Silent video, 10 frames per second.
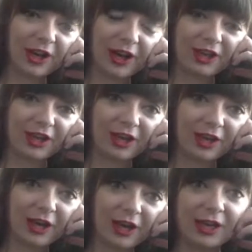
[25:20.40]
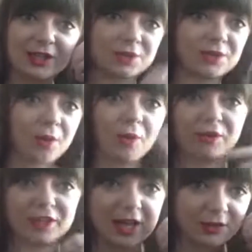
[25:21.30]
and I guess all of
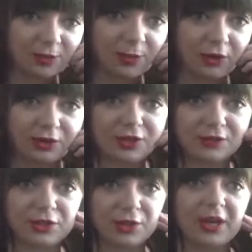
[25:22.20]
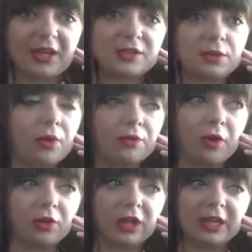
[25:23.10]
us have experience of doing sort of
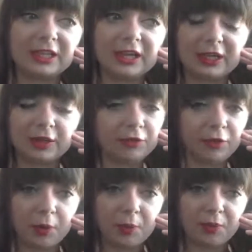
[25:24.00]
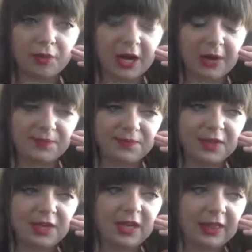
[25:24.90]
online learning from
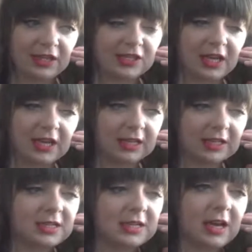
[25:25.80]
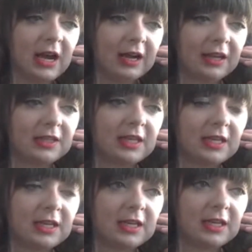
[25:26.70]
this year, and I
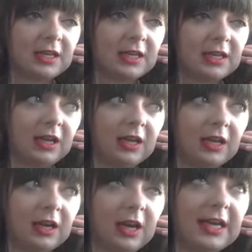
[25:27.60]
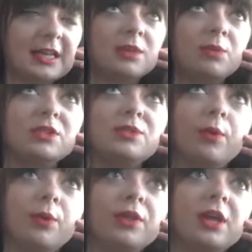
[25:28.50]
think the most
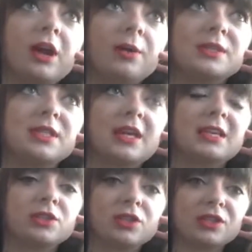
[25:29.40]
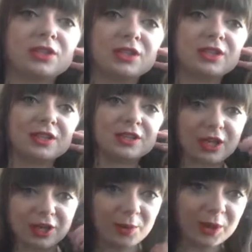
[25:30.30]
important thing I would say is just
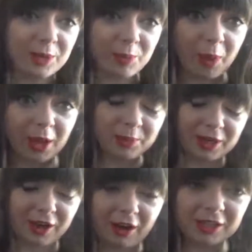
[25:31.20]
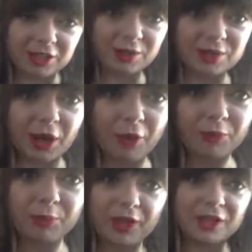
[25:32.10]
genuinely like be kind to
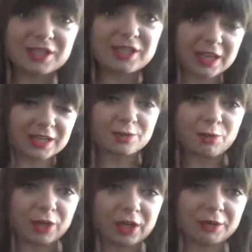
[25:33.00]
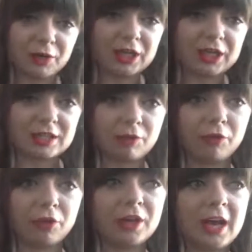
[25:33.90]
yourself, because it is really, really
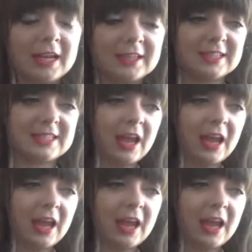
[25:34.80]
different, and